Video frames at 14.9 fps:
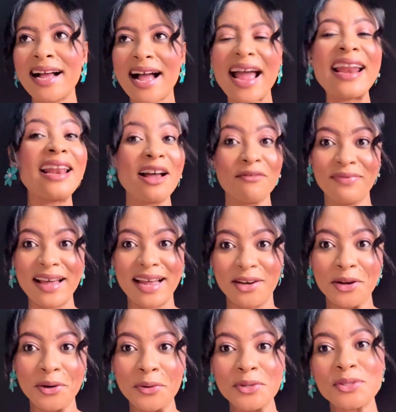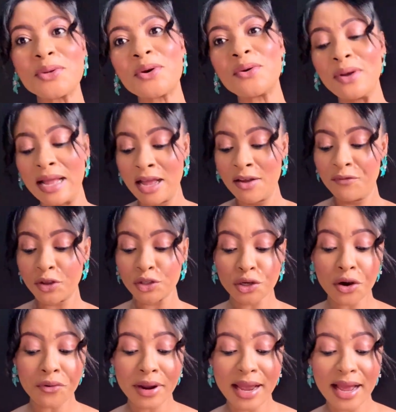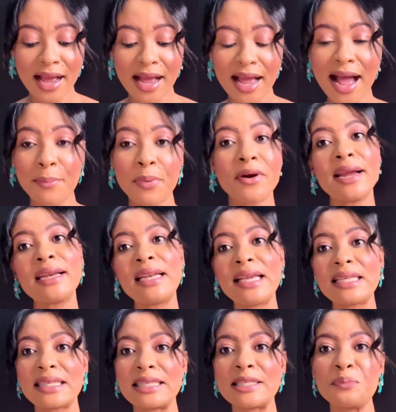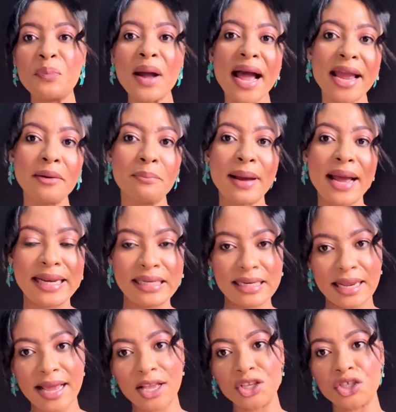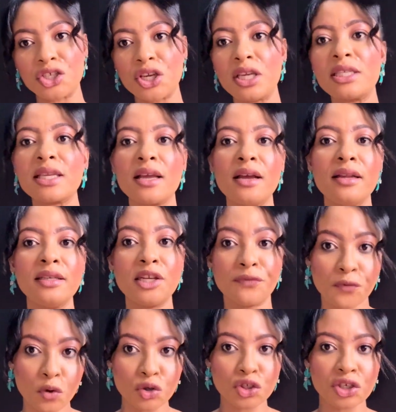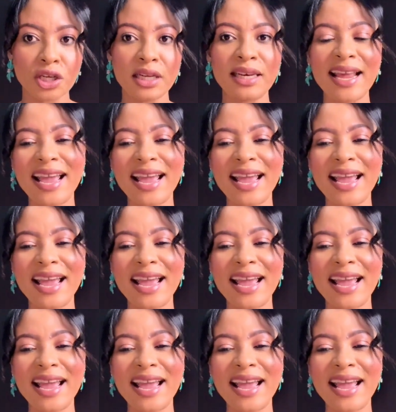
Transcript: I love that, So Victoria apparently is inspired DNG's devotion,